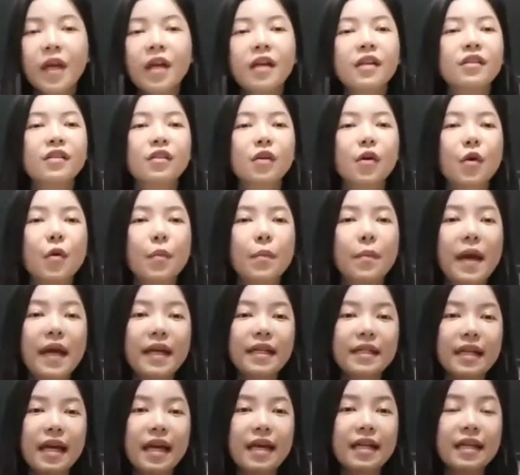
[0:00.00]
So back
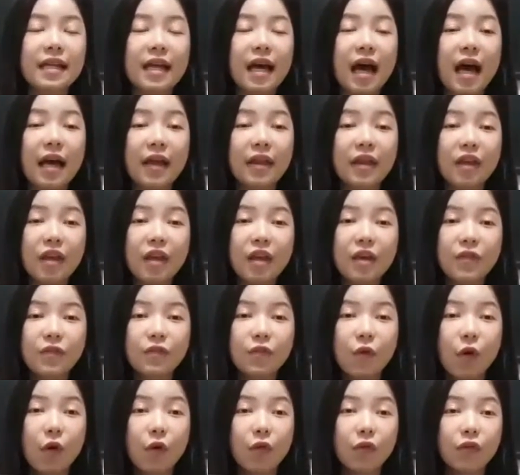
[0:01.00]
then, I think
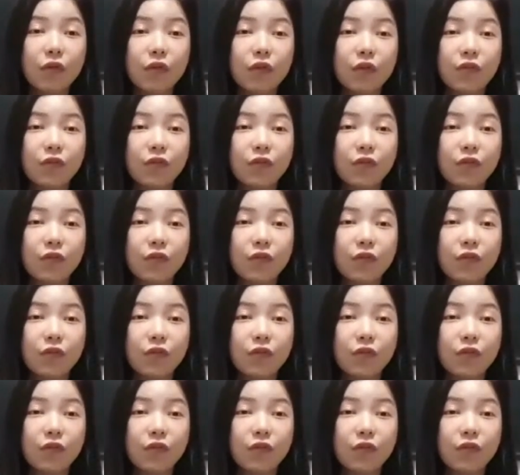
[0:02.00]
for